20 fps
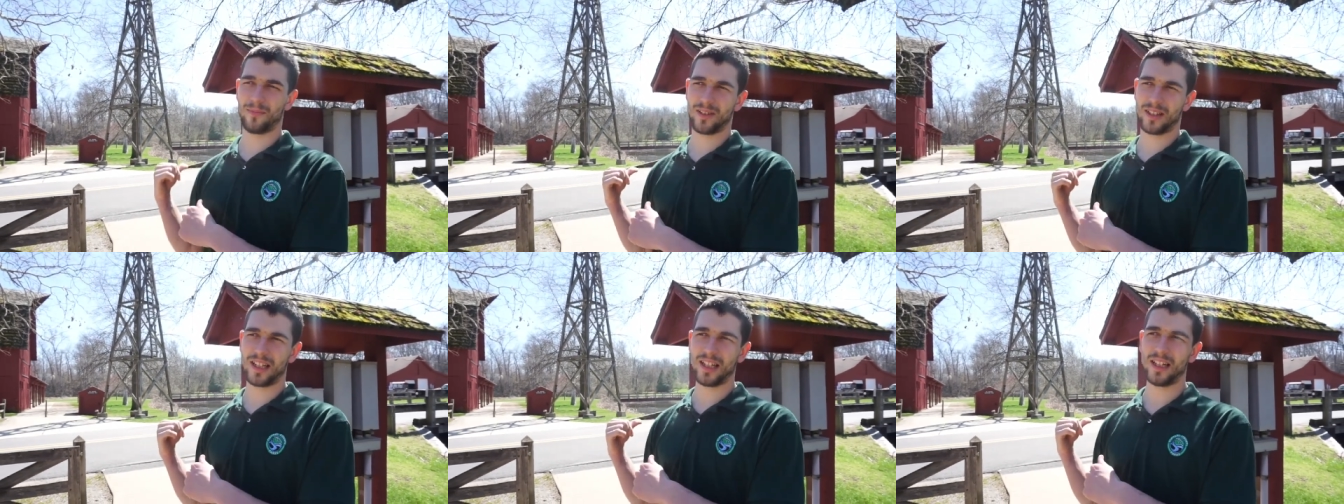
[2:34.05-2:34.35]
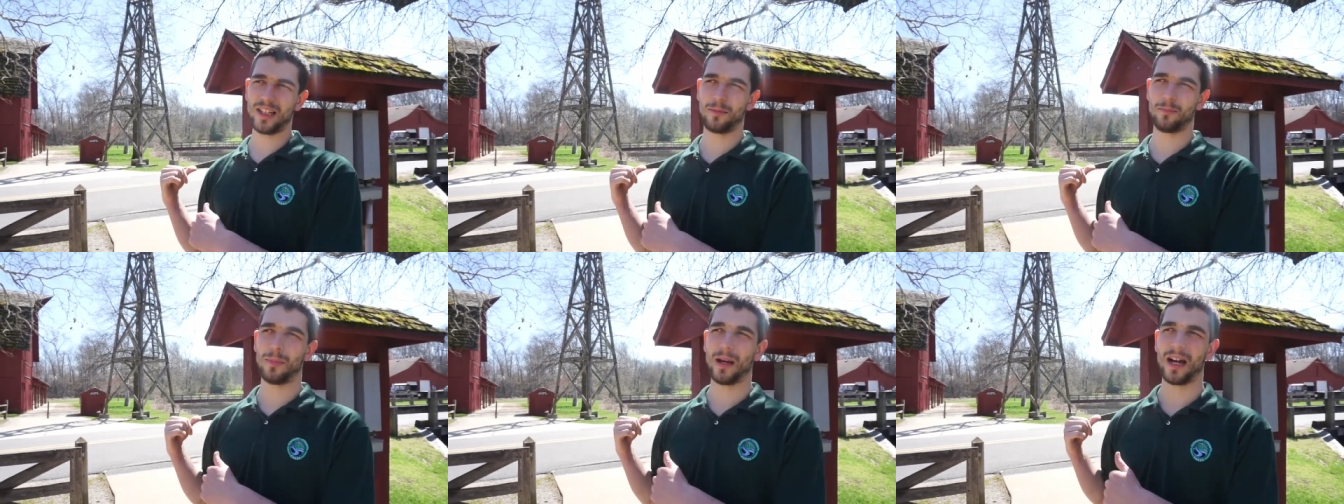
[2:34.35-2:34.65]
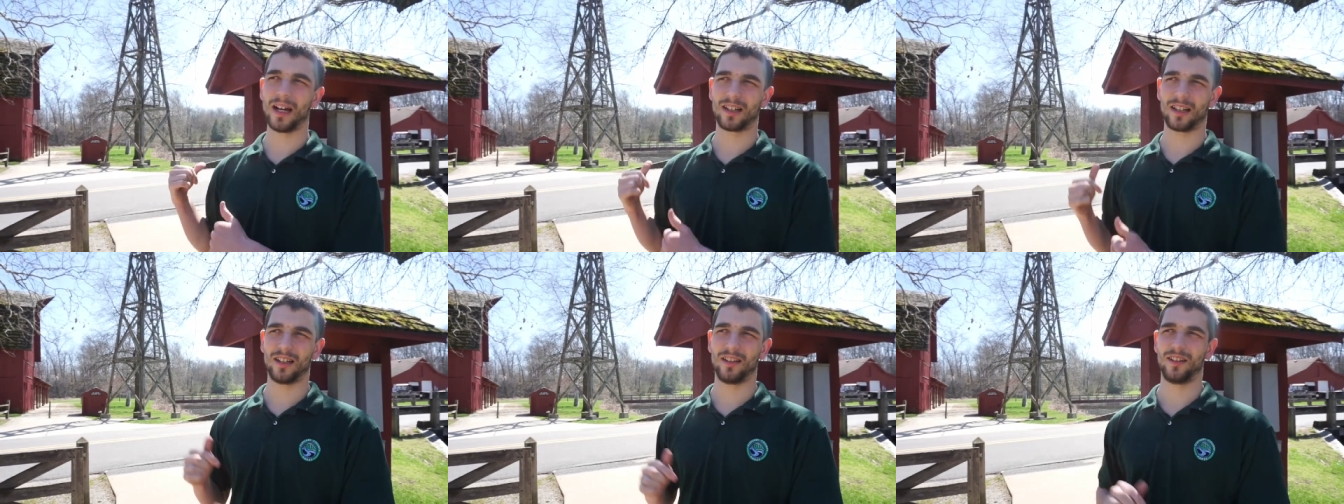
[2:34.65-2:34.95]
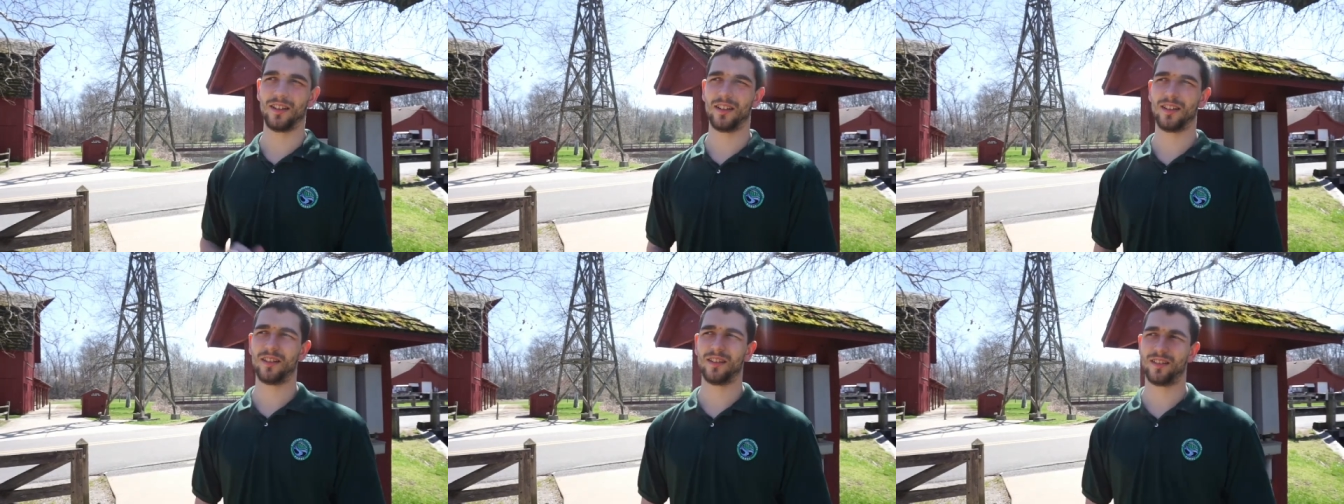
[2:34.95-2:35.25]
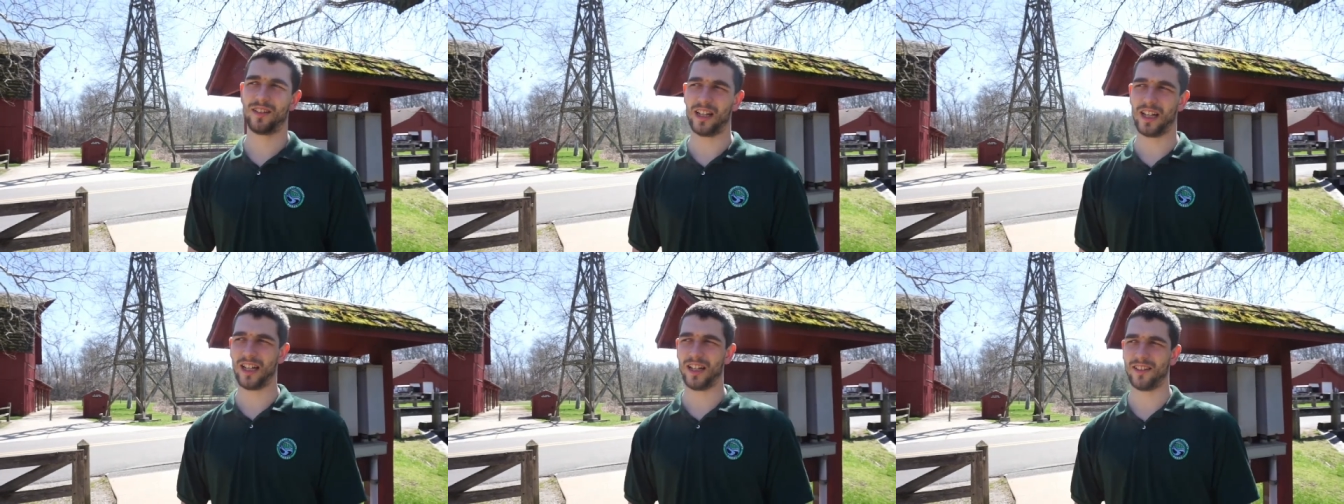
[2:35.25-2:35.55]
did back in
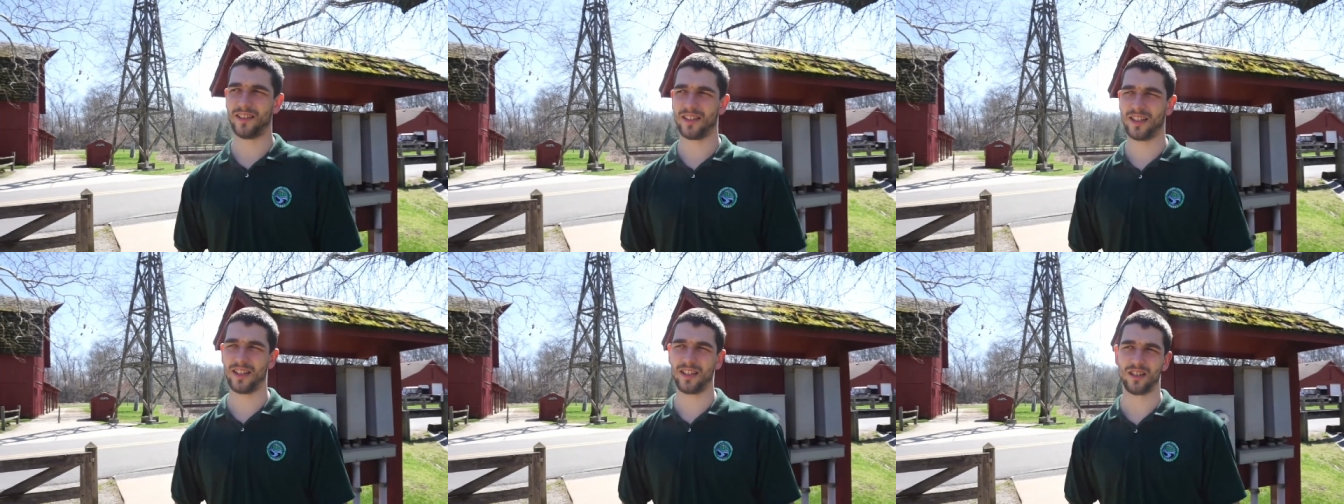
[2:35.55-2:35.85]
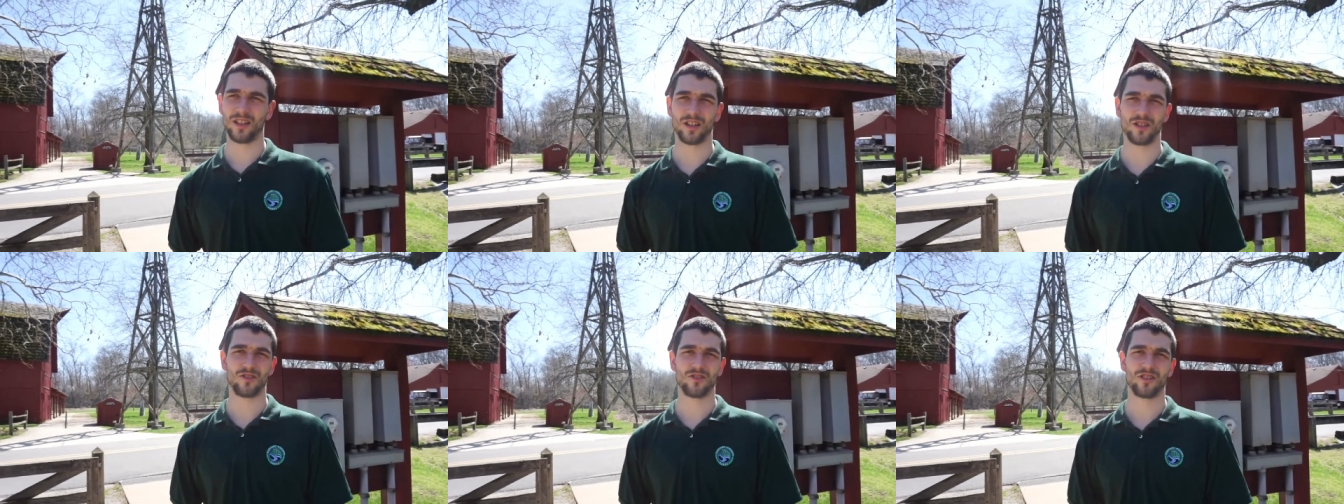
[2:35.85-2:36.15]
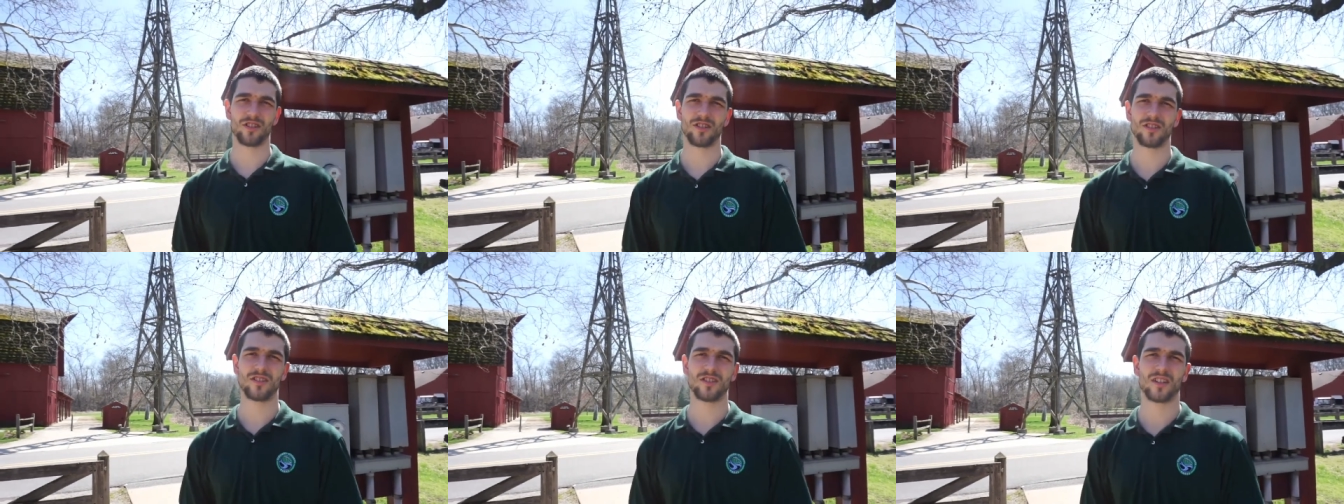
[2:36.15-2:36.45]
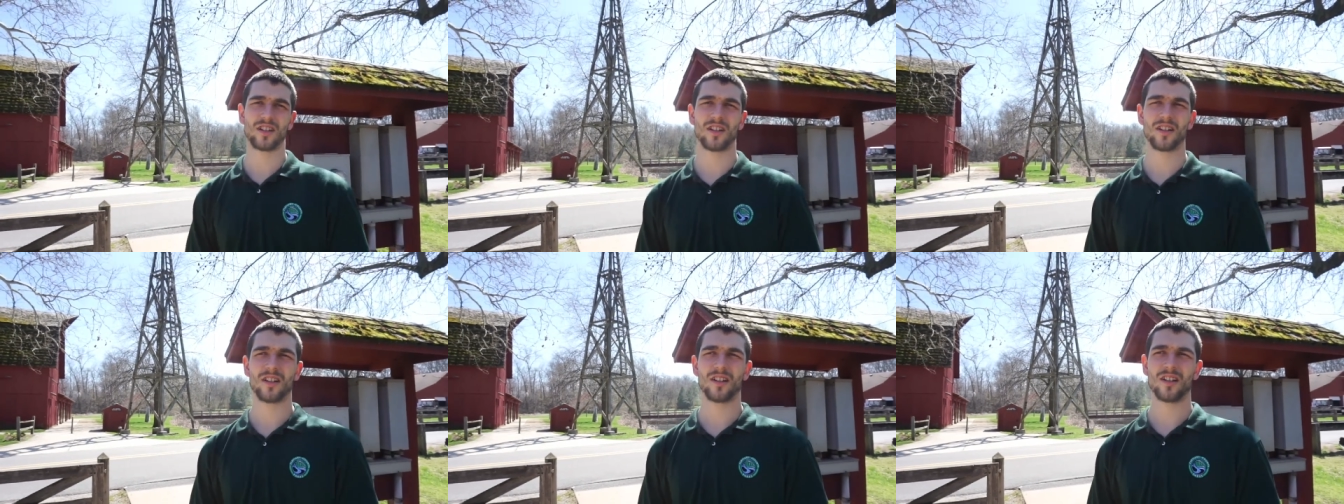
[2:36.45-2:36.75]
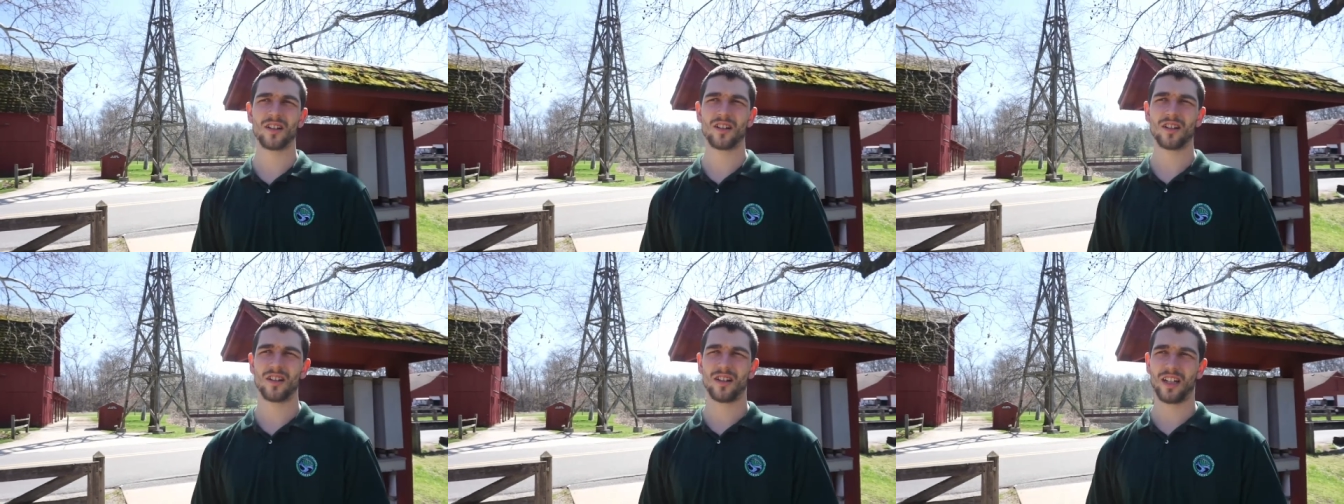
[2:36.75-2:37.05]
the 1800s
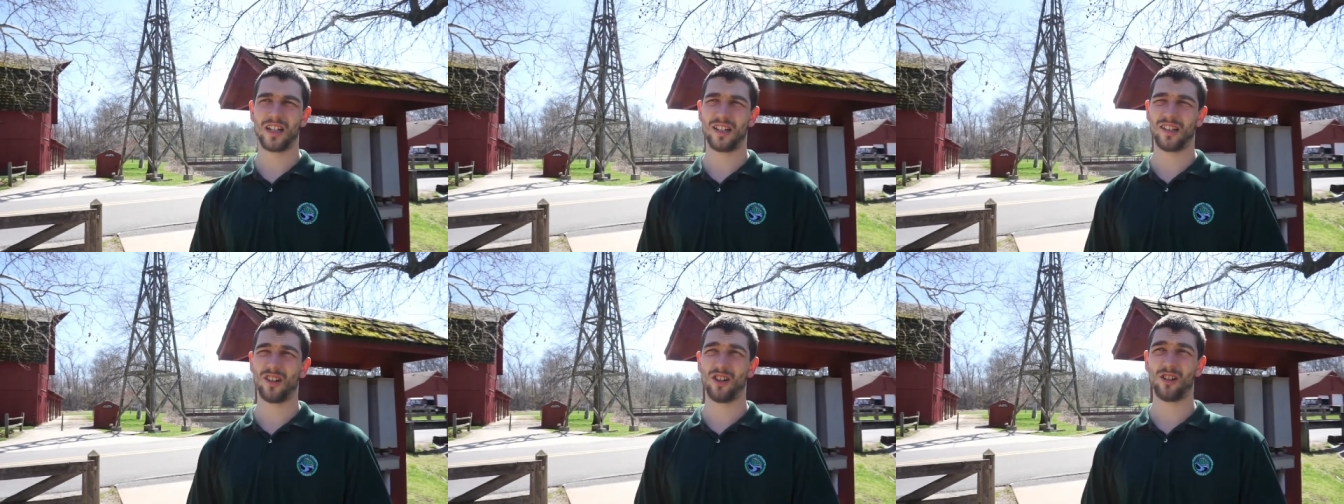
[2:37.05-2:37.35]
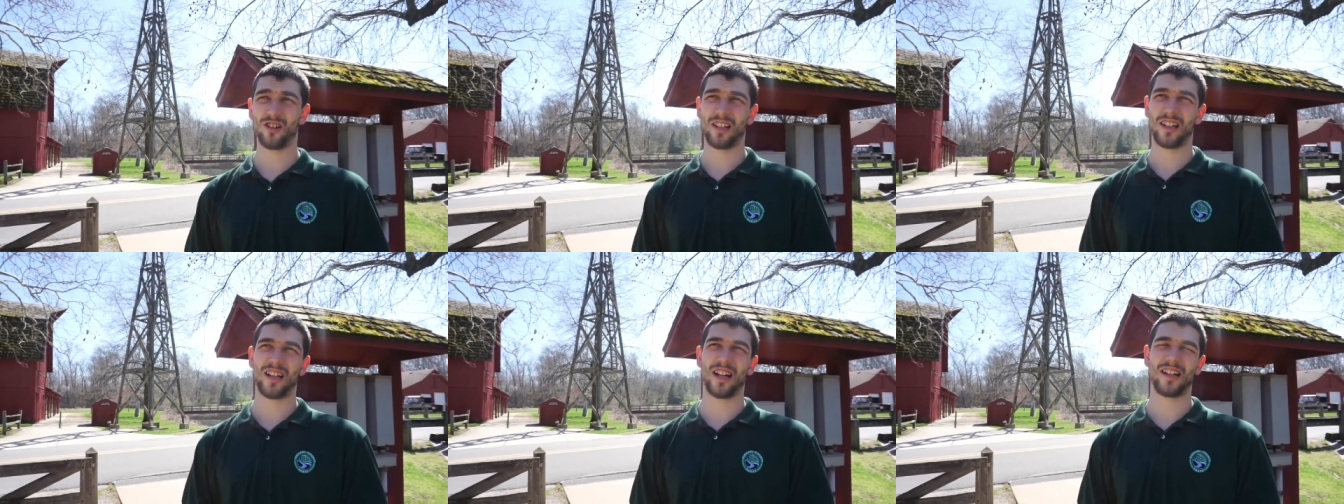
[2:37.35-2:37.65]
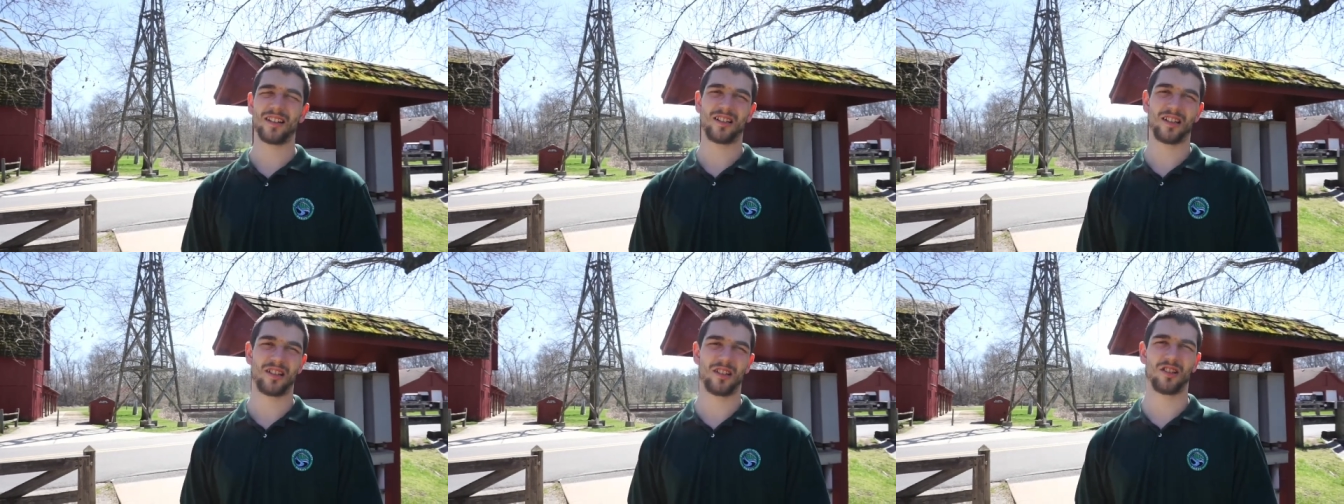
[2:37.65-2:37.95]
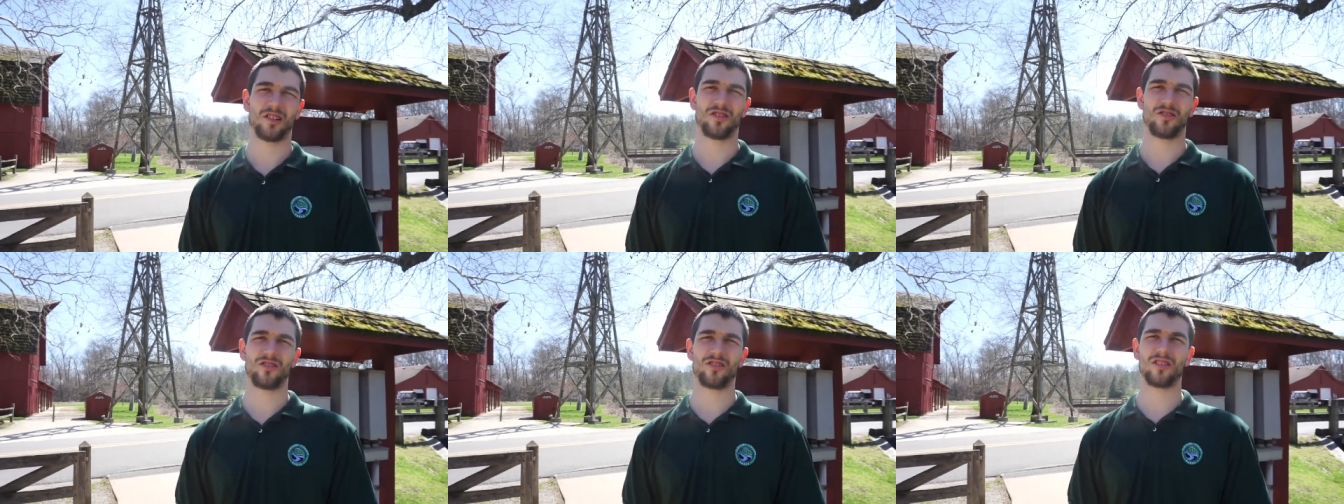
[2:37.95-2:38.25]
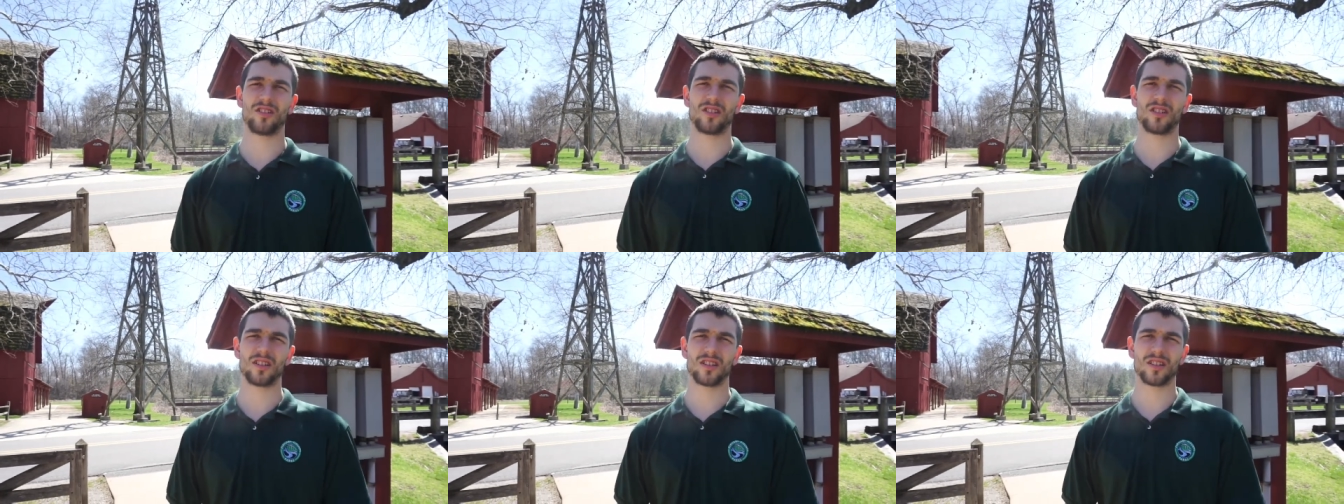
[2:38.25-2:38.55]
and early
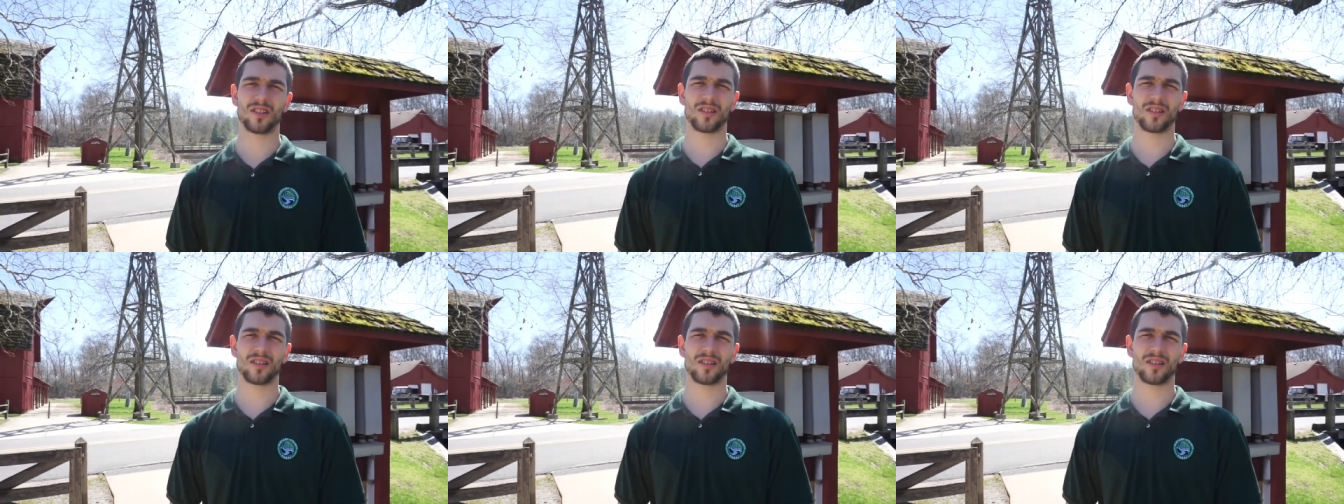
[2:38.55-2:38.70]
1900s?